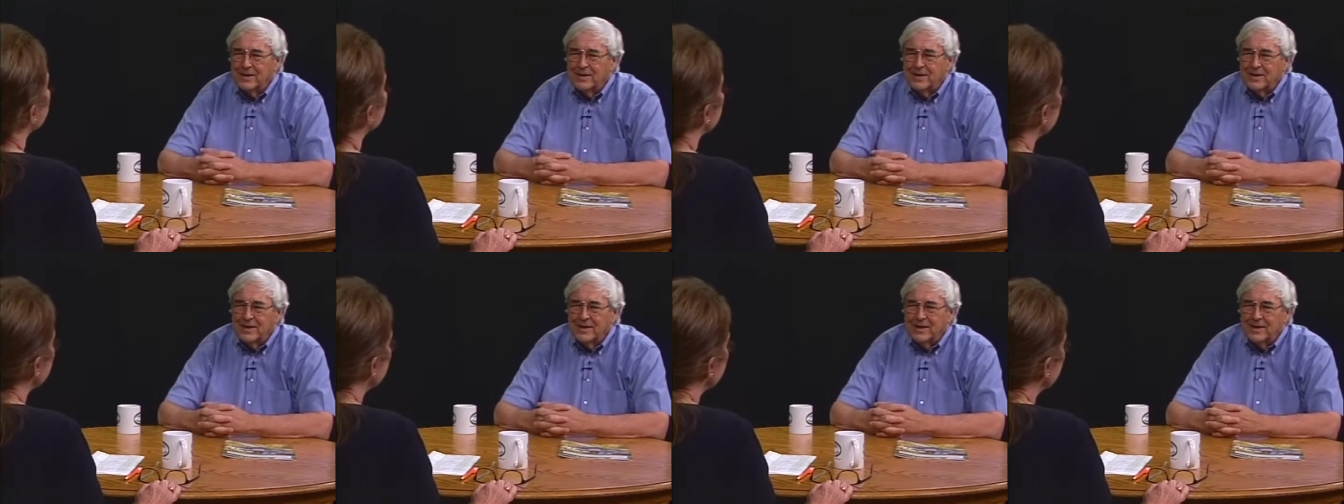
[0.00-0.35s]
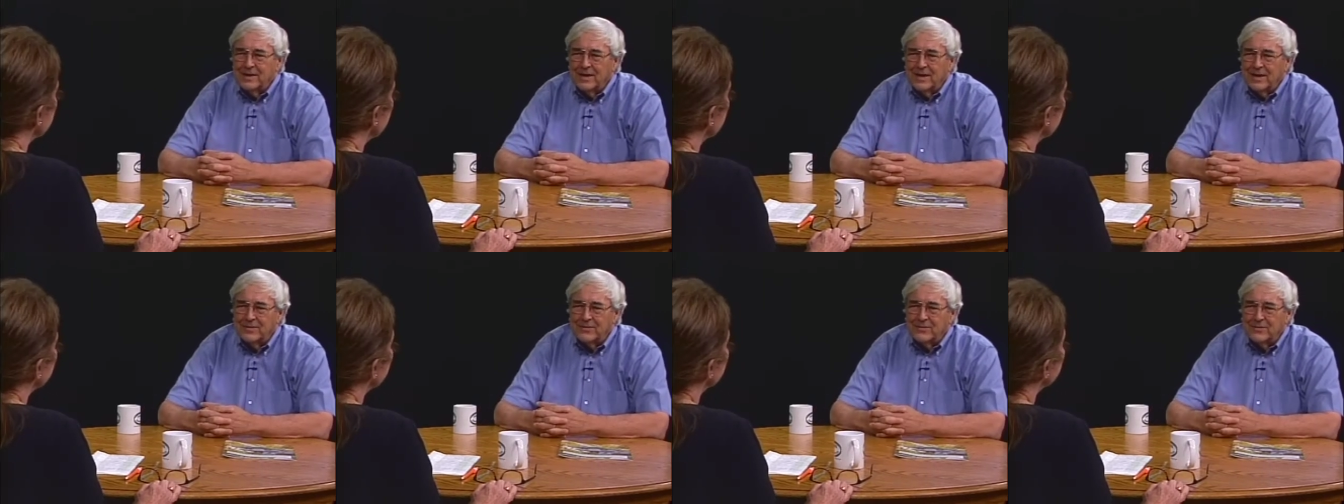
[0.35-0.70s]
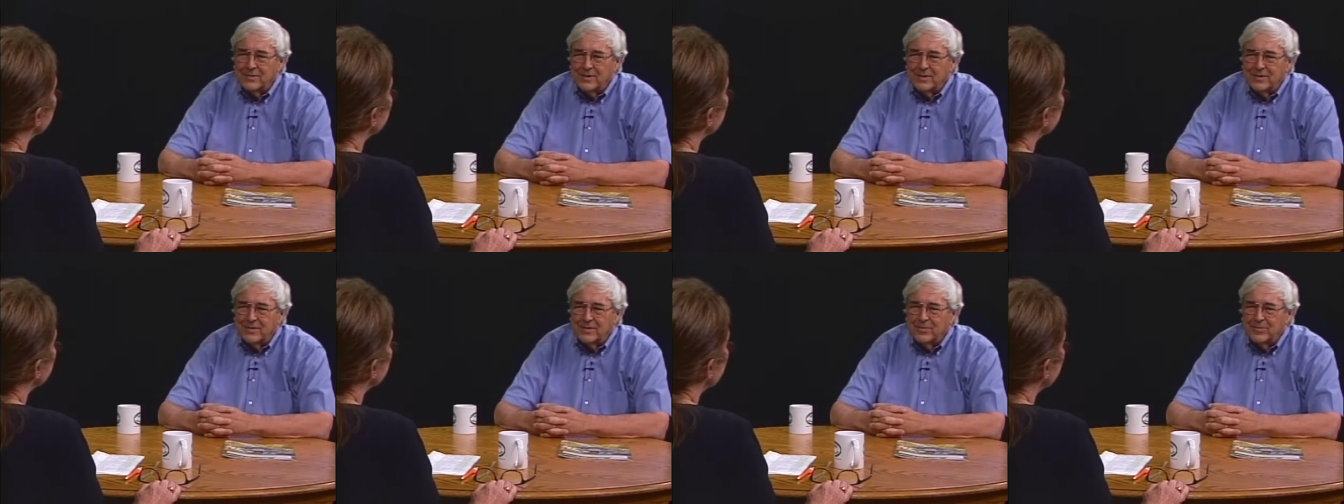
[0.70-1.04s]
and that's
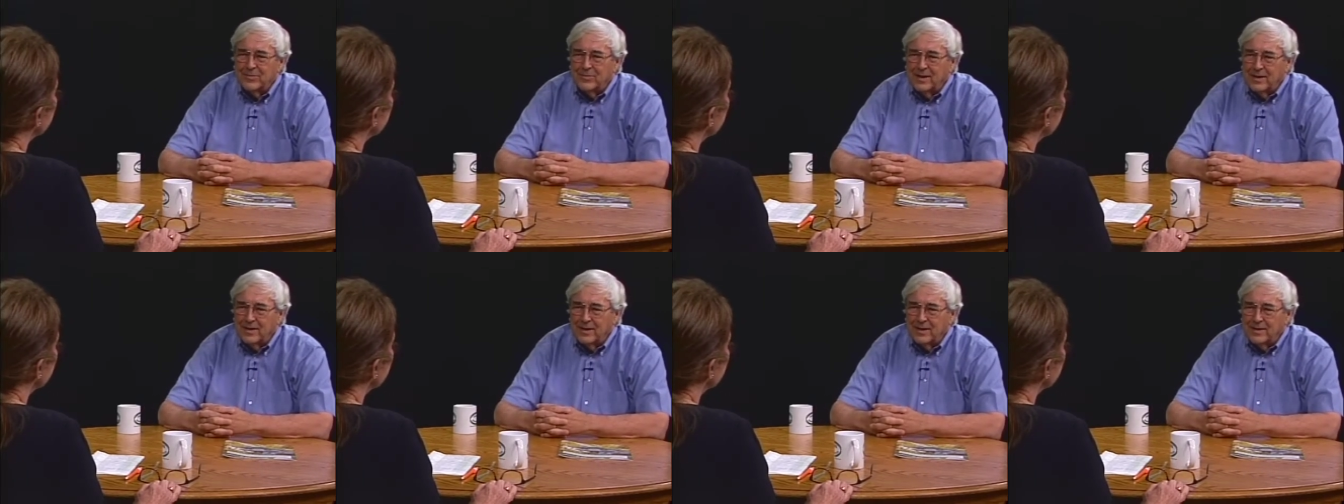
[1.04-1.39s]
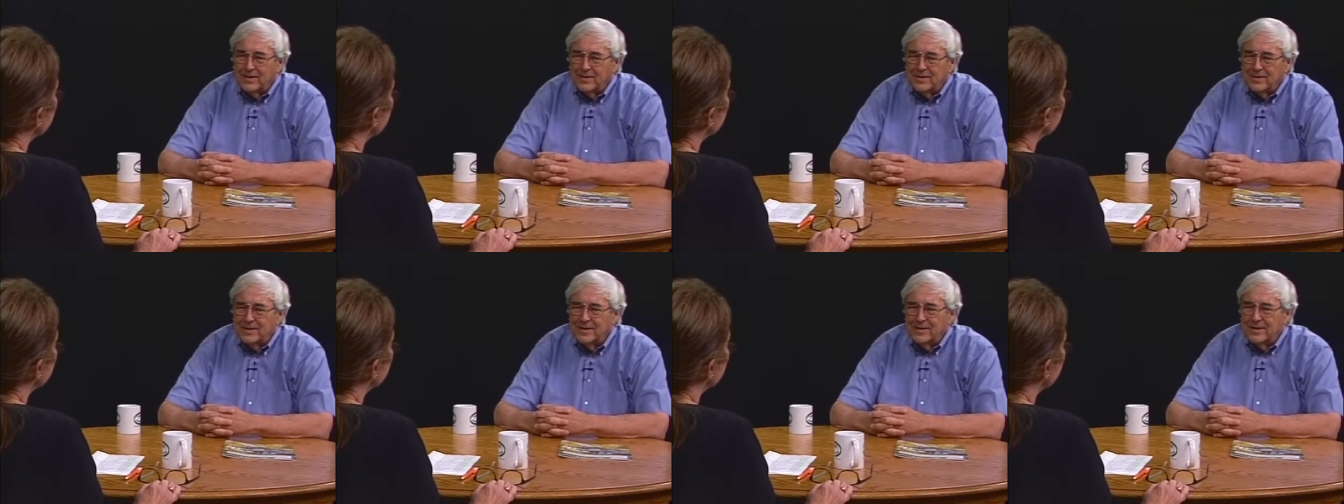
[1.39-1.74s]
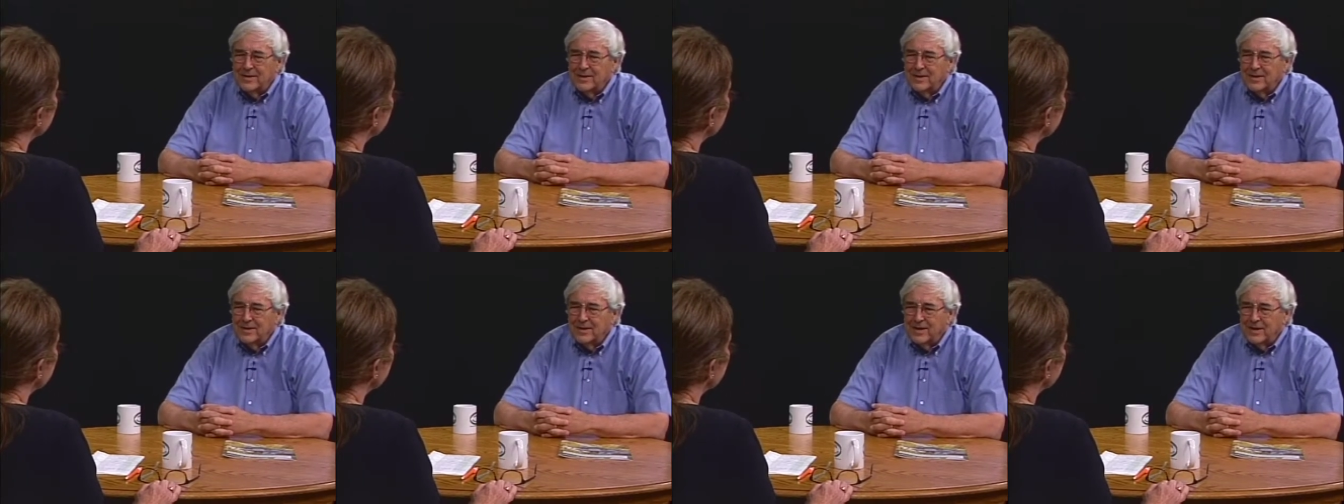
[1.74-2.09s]
what uh,
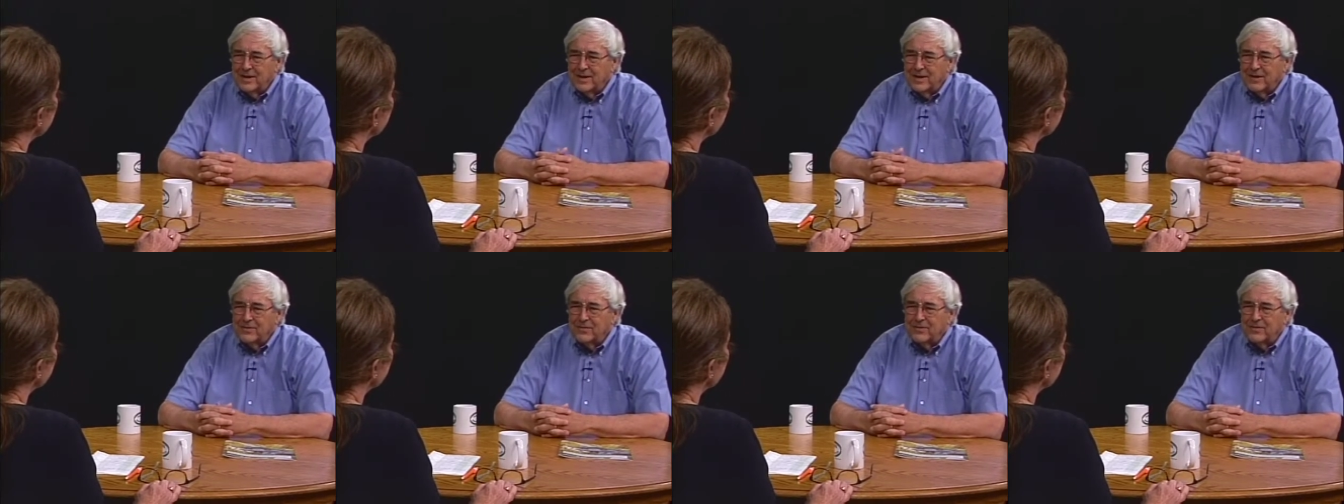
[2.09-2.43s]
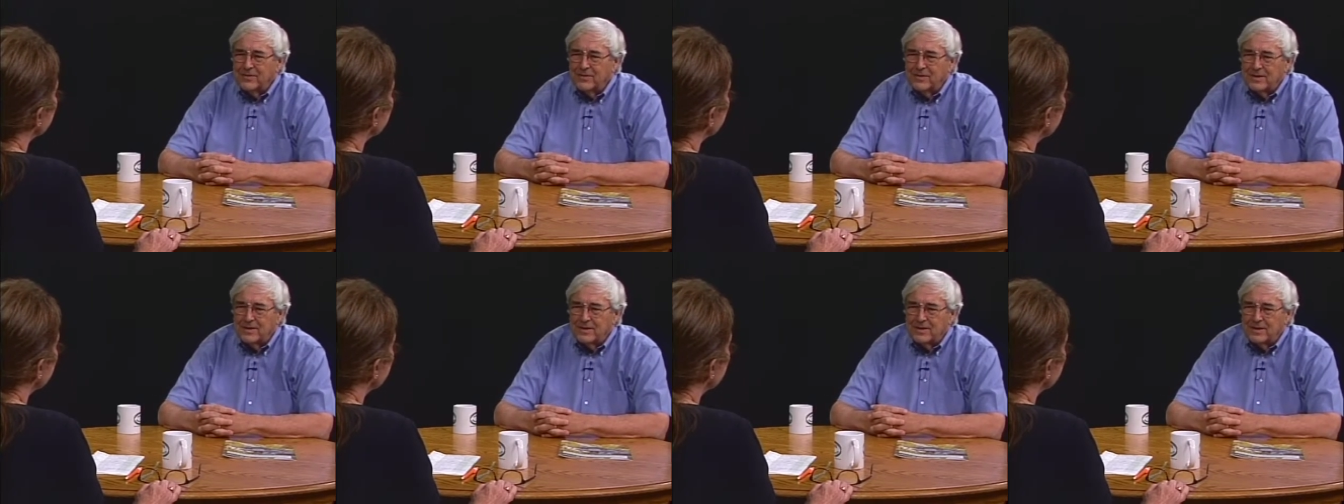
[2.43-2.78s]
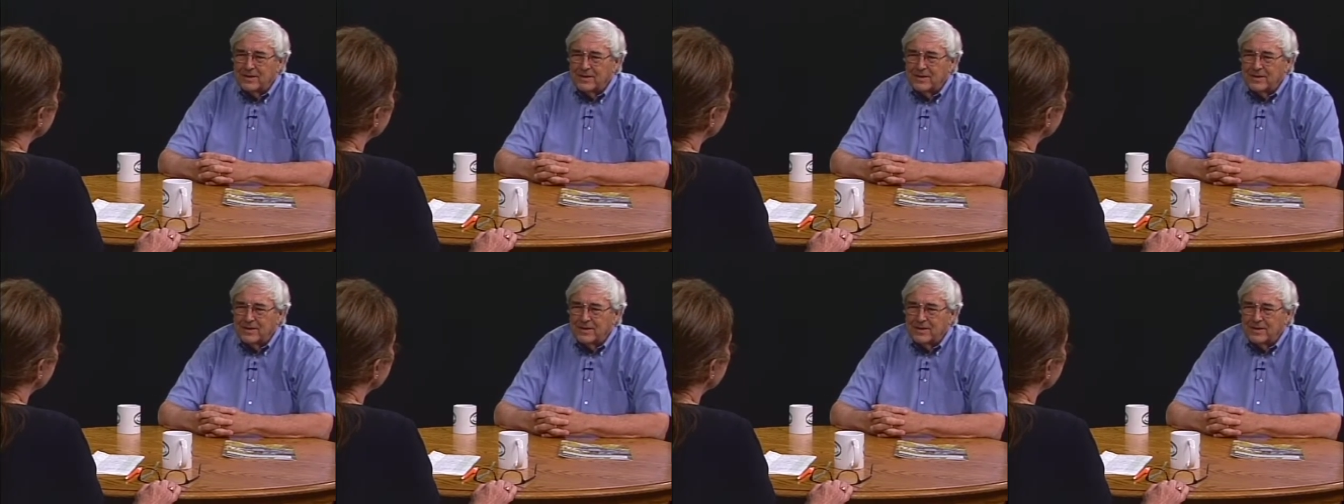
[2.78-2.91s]
I guess uh,